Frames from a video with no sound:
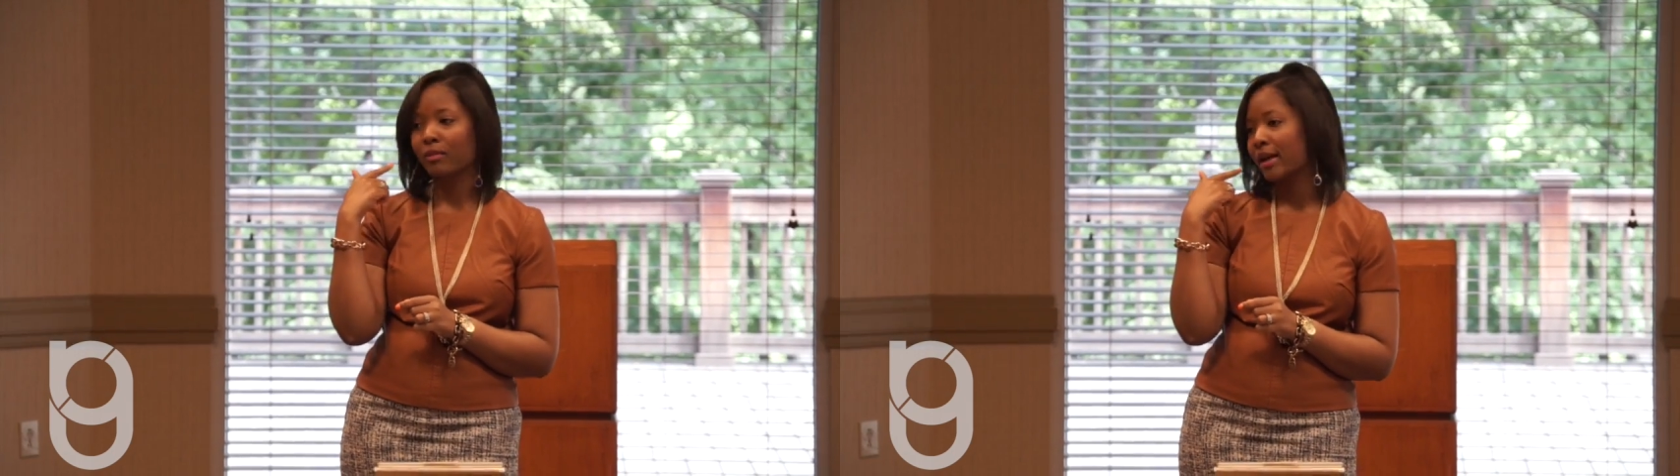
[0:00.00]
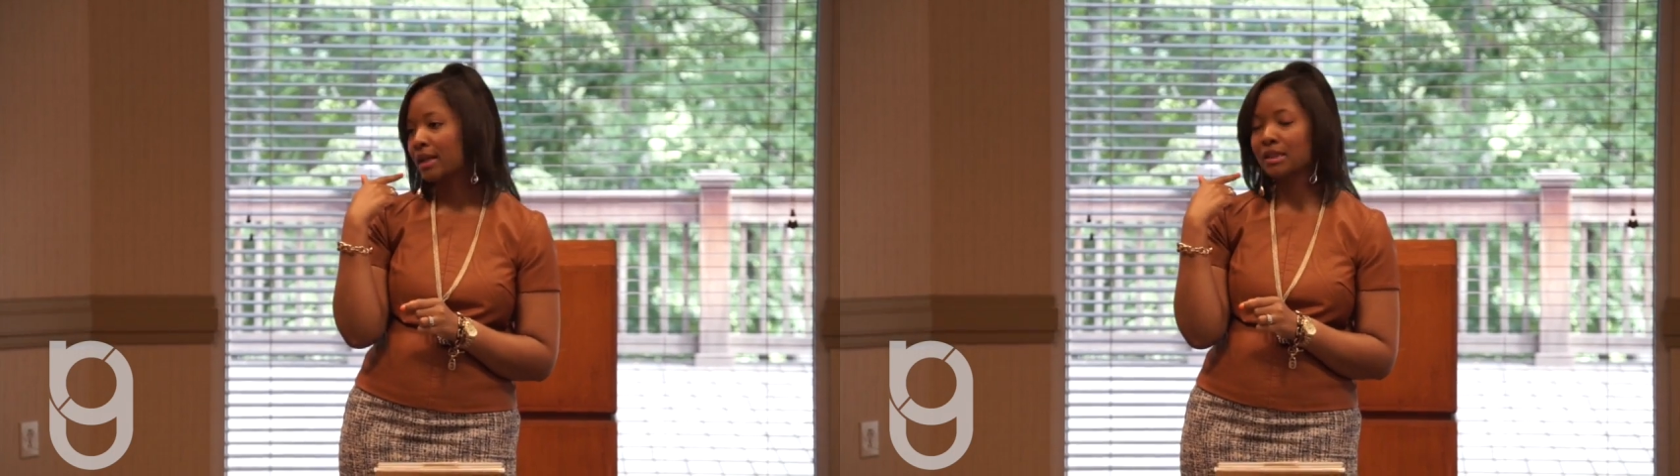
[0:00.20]

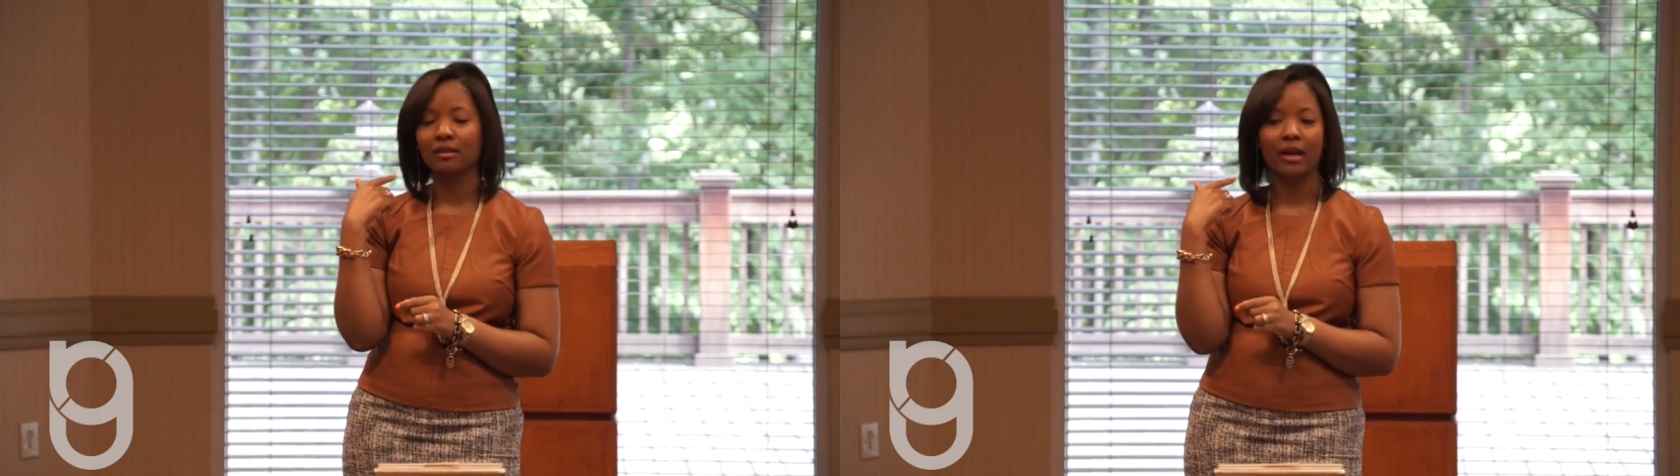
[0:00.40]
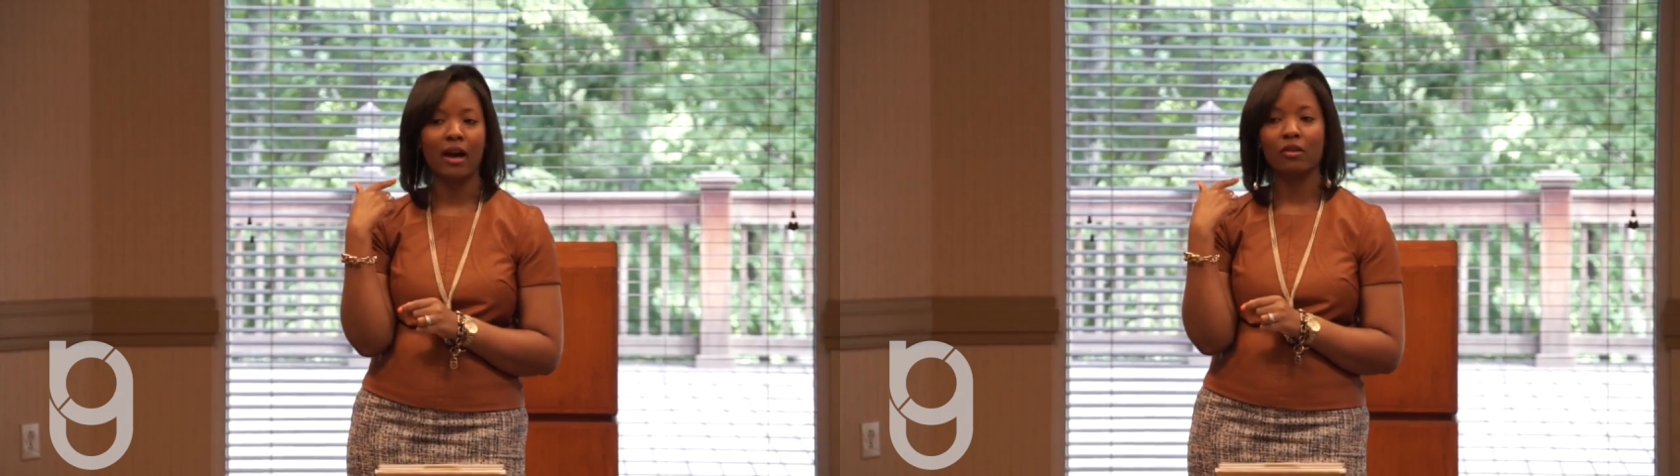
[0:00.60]
back
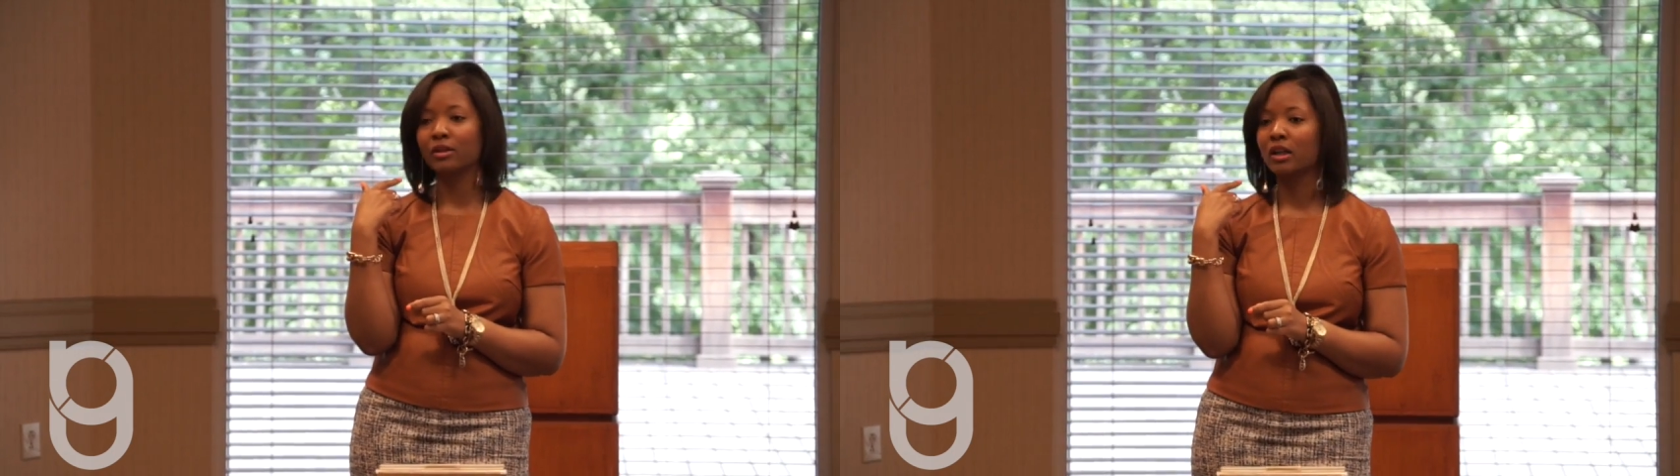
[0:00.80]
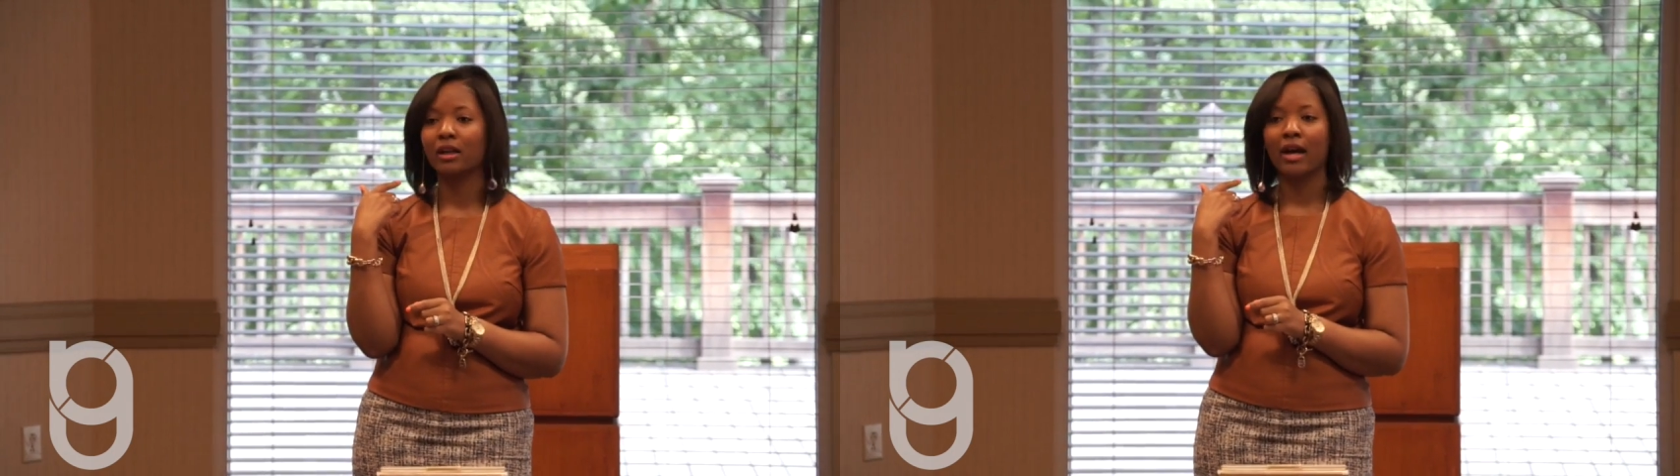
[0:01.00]
to how
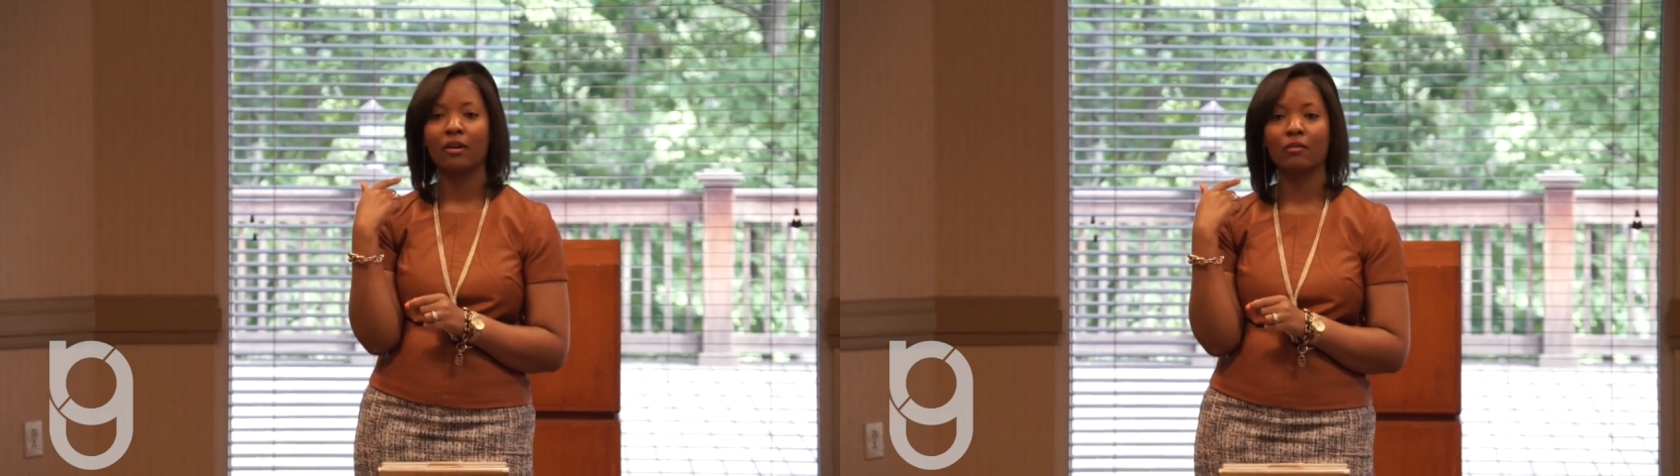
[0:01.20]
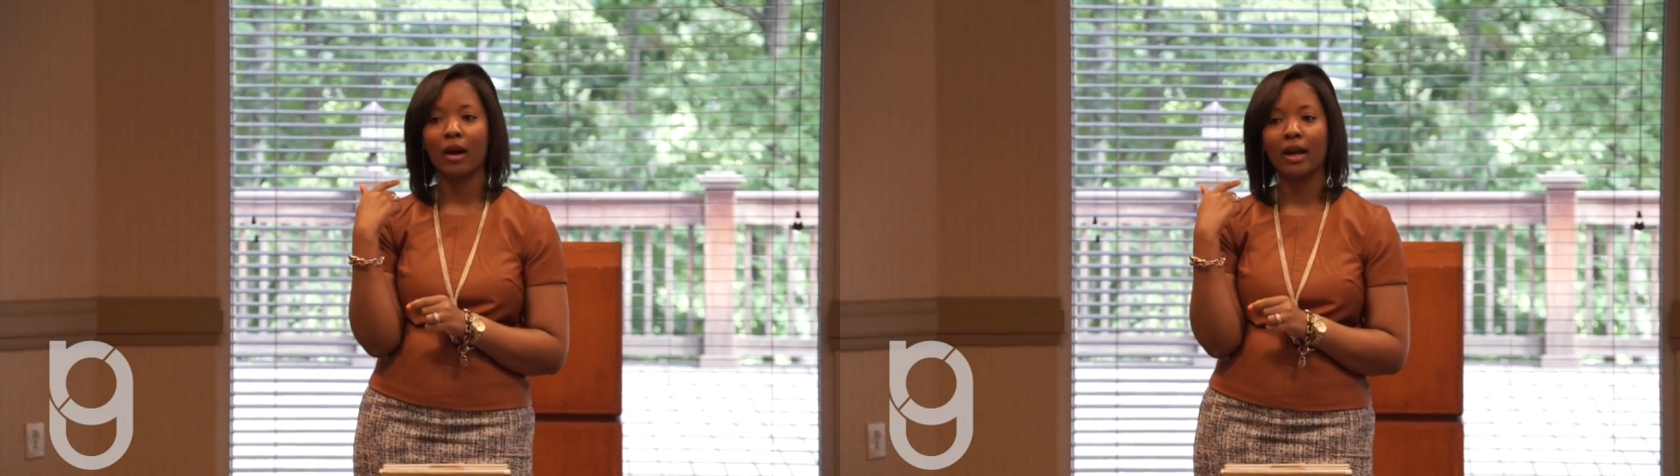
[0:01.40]
they're
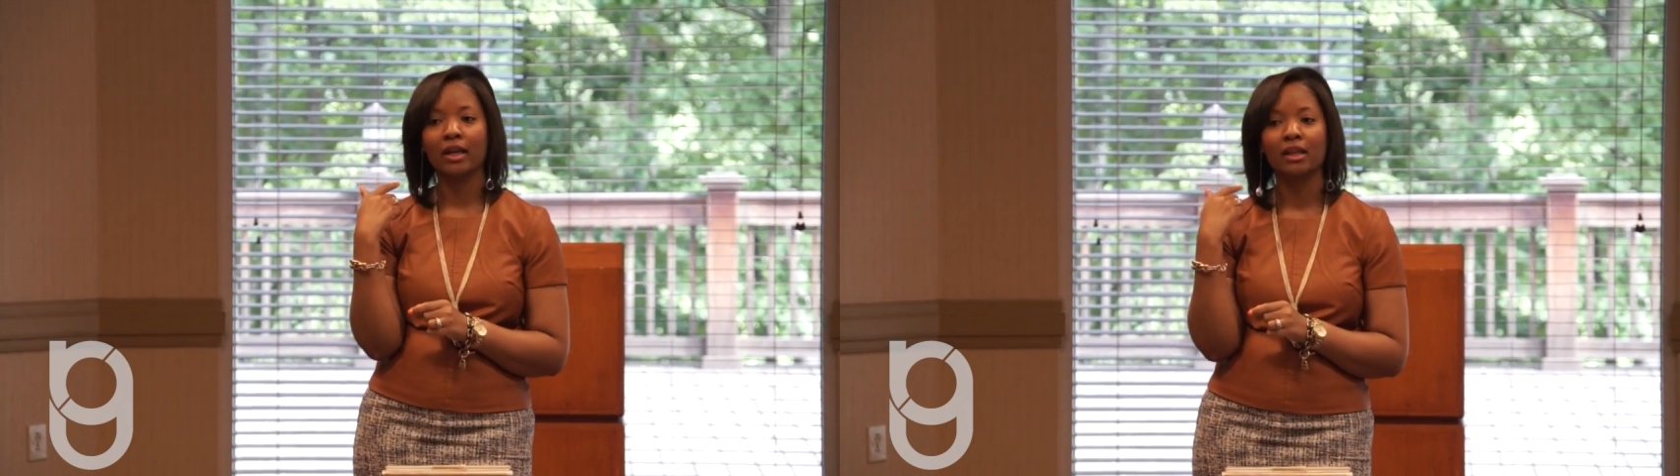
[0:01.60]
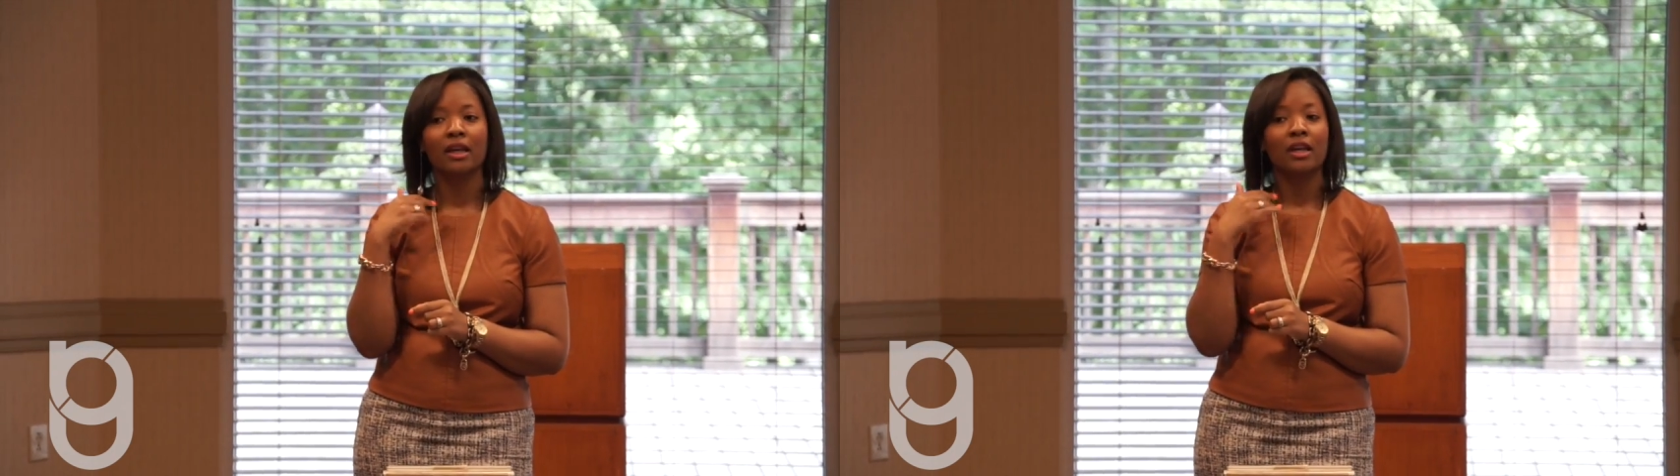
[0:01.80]
not right,